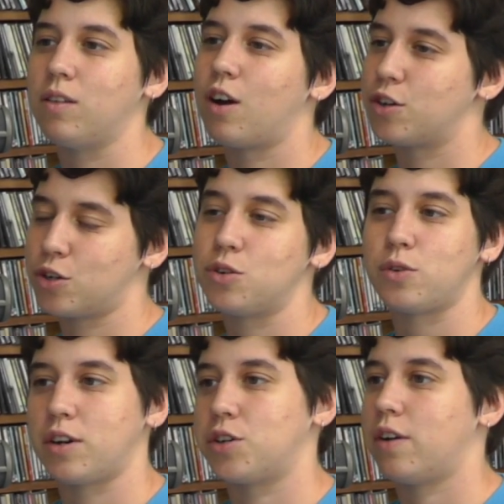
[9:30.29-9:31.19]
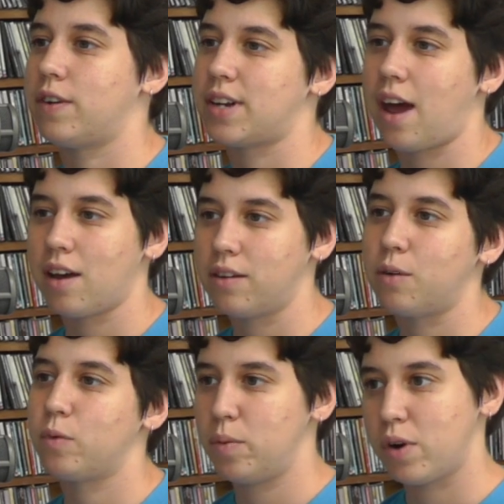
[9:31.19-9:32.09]
larger structure of attack
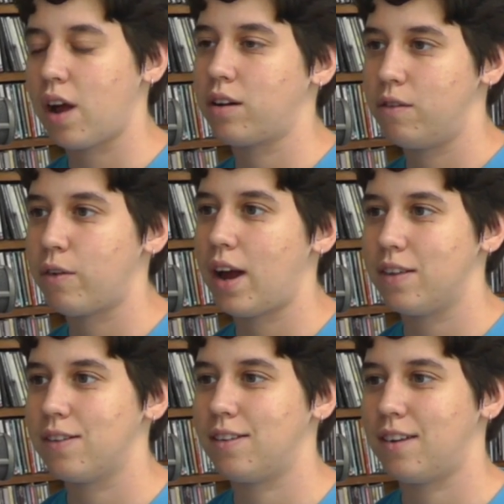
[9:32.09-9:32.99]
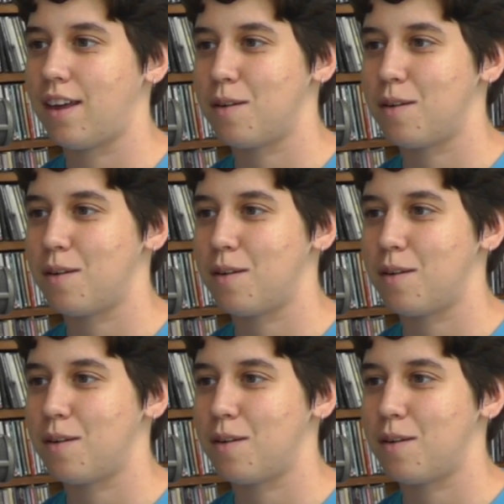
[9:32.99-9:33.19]
on reproductive rights.